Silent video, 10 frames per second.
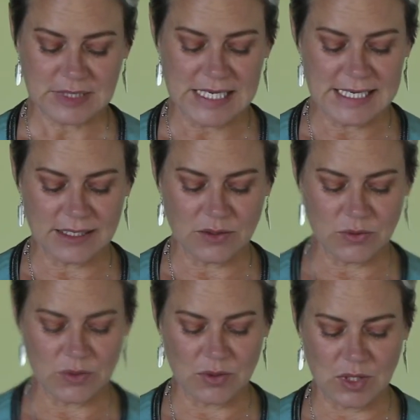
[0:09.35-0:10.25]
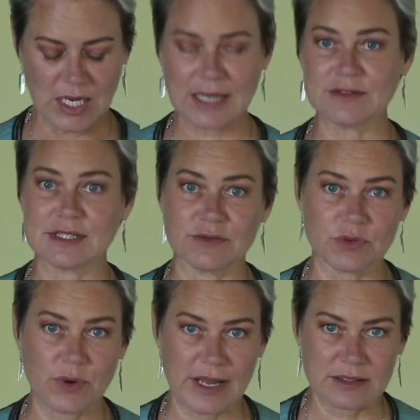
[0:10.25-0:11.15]
Now, I have
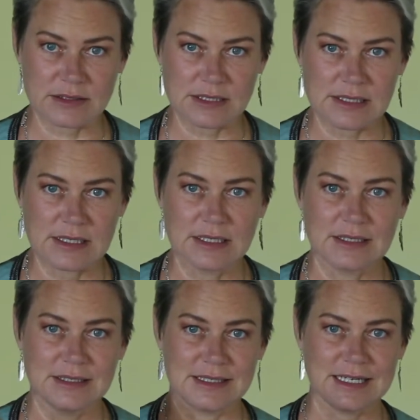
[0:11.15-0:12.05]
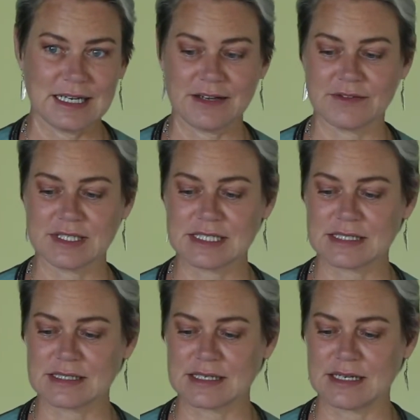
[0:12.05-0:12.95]
several rattles. I have
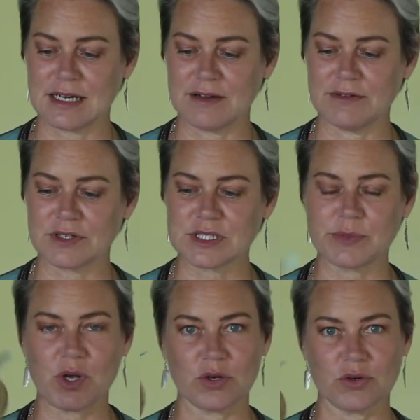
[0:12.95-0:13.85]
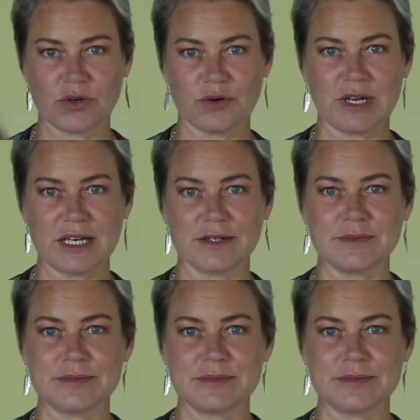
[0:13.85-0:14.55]
this very small gourd rattle.